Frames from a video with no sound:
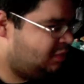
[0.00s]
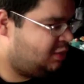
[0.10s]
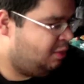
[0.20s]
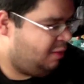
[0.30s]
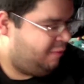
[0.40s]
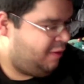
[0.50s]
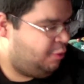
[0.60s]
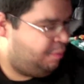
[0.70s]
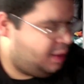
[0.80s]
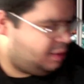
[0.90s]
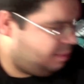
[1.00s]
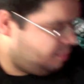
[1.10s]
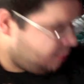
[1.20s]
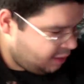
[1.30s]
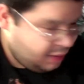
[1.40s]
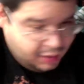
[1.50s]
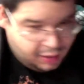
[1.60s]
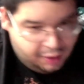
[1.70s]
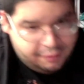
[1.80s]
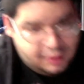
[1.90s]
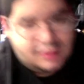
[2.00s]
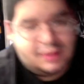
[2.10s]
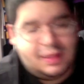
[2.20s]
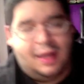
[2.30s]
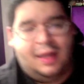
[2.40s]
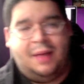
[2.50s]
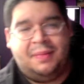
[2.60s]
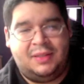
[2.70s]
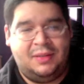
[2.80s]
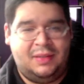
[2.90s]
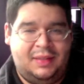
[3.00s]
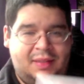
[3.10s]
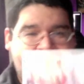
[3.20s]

So my final pickup of this episode and